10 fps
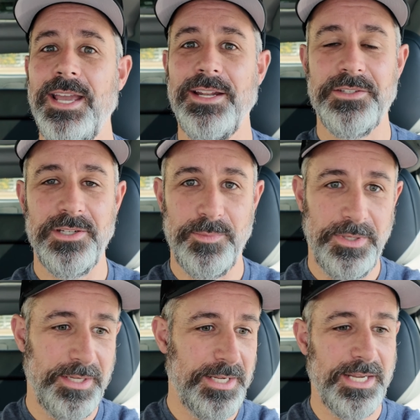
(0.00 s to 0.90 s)
and it's gonna
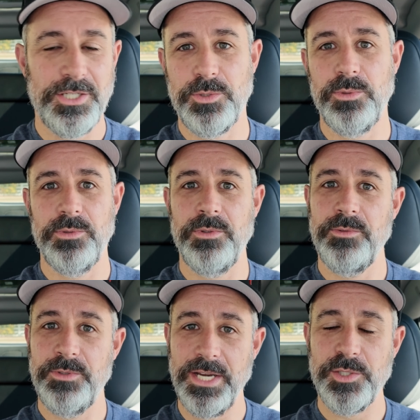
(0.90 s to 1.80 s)
be an actual
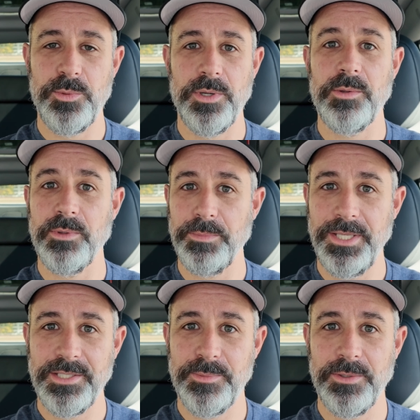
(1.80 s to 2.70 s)
dashboard
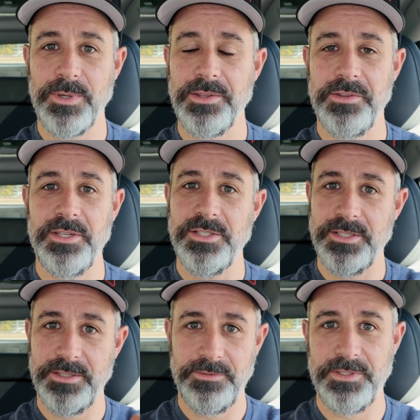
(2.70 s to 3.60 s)
replacement rather than
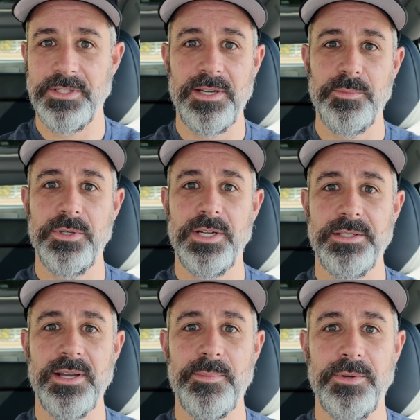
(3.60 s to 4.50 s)
just a facade put
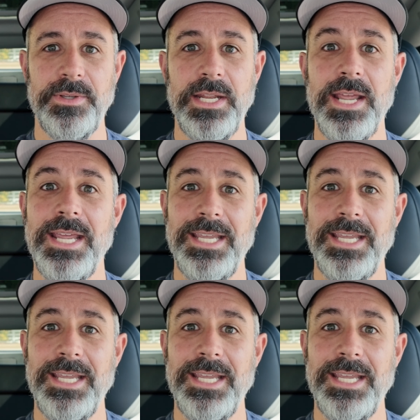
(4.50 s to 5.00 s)
on top of it.